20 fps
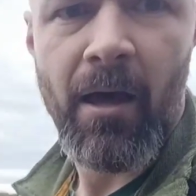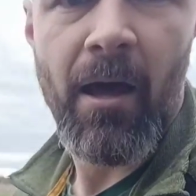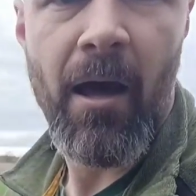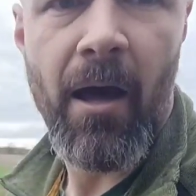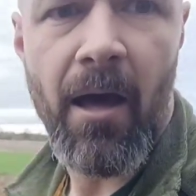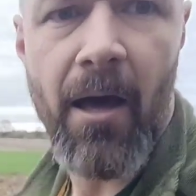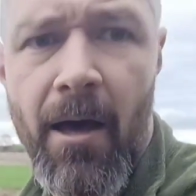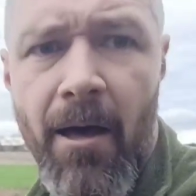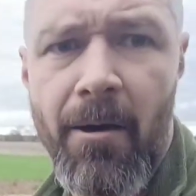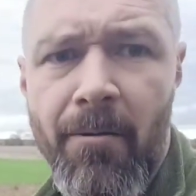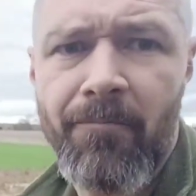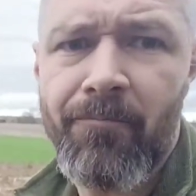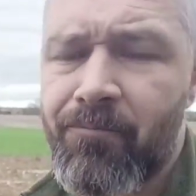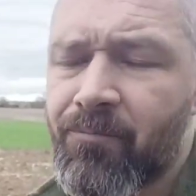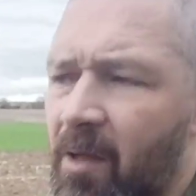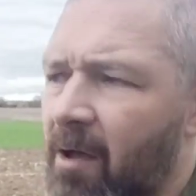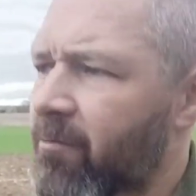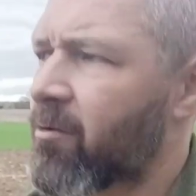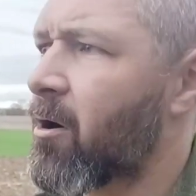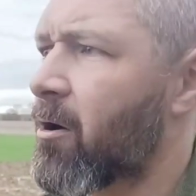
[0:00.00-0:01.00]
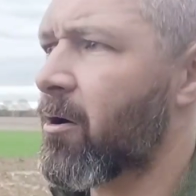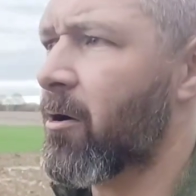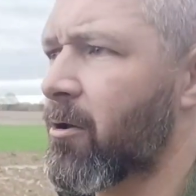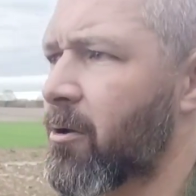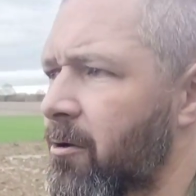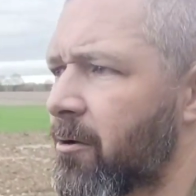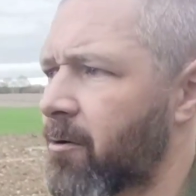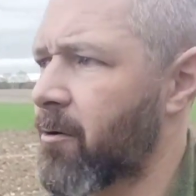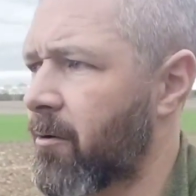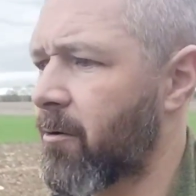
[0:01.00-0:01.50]
um, I've got
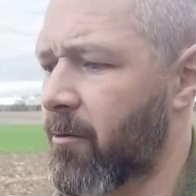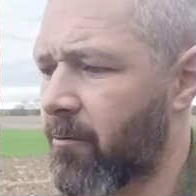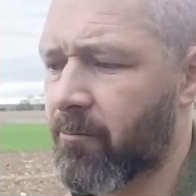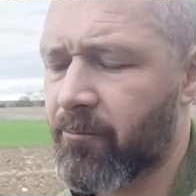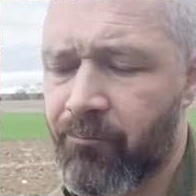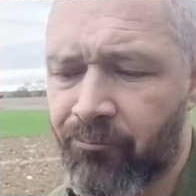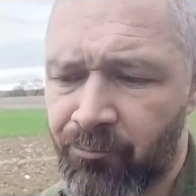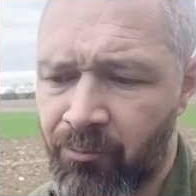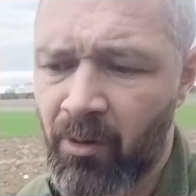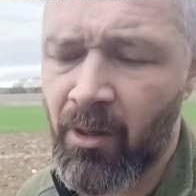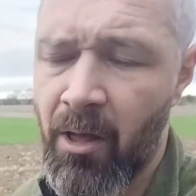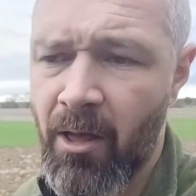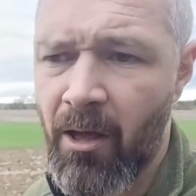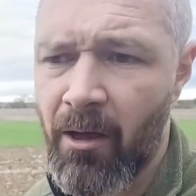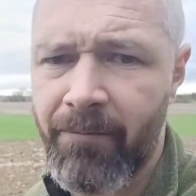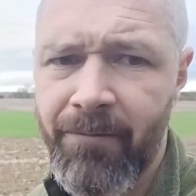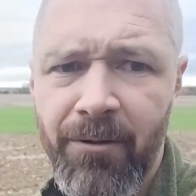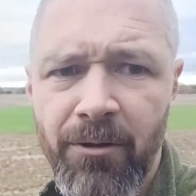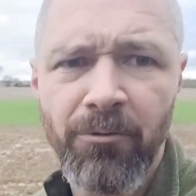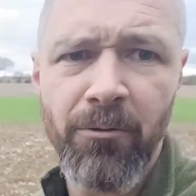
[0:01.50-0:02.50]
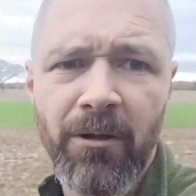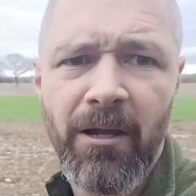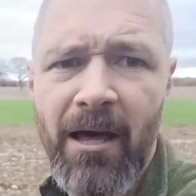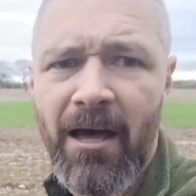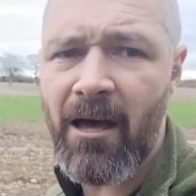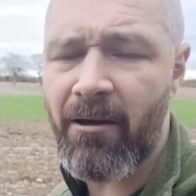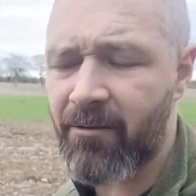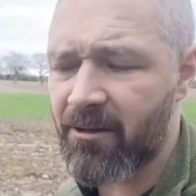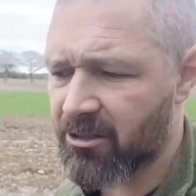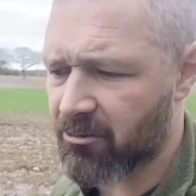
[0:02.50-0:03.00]
a few
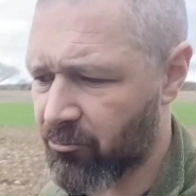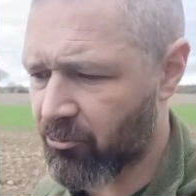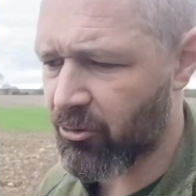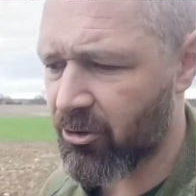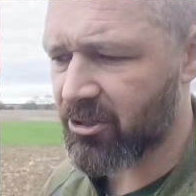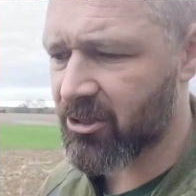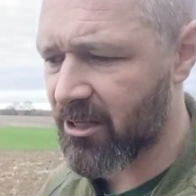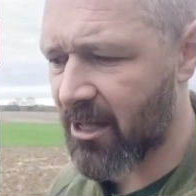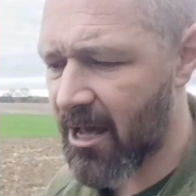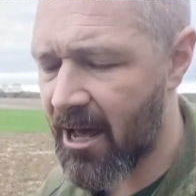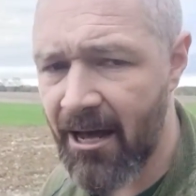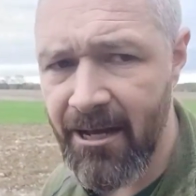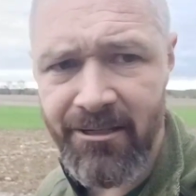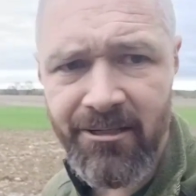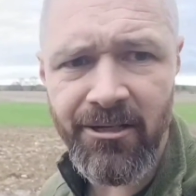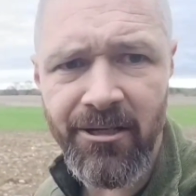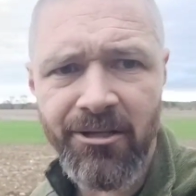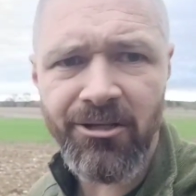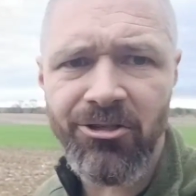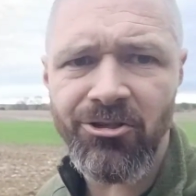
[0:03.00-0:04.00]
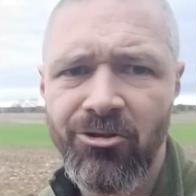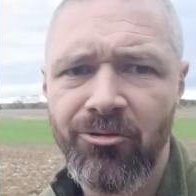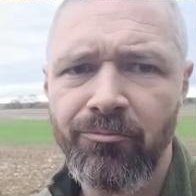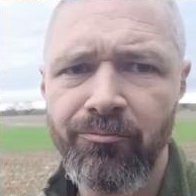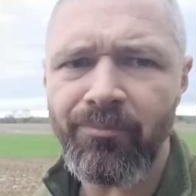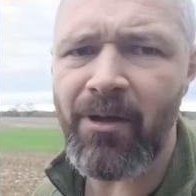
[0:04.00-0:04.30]
larvae, some cristatus, some